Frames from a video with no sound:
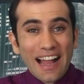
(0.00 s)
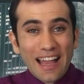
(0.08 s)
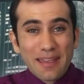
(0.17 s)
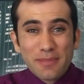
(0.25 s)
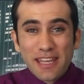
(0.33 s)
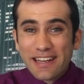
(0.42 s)

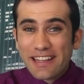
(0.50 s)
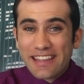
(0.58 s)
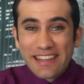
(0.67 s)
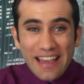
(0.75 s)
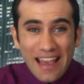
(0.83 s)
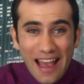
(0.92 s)
I
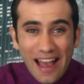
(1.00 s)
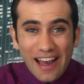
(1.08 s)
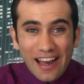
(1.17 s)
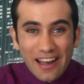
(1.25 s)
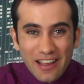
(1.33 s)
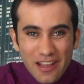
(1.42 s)
mean,
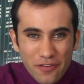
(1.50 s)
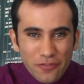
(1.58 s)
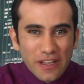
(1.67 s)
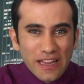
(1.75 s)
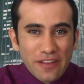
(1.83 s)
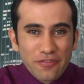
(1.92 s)
yeah, if
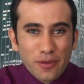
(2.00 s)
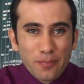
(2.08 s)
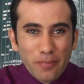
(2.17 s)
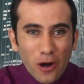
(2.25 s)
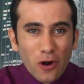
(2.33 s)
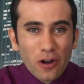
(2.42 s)
we left the
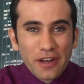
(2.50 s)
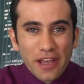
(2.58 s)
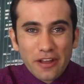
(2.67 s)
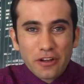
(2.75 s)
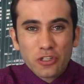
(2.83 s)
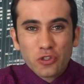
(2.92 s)
bar on
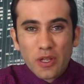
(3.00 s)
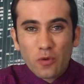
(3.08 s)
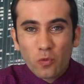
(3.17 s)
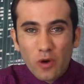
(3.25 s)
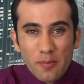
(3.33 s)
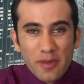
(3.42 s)
how to treat
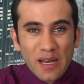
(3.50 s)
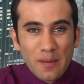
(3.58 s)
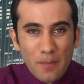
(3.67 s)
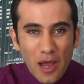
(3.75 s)
women and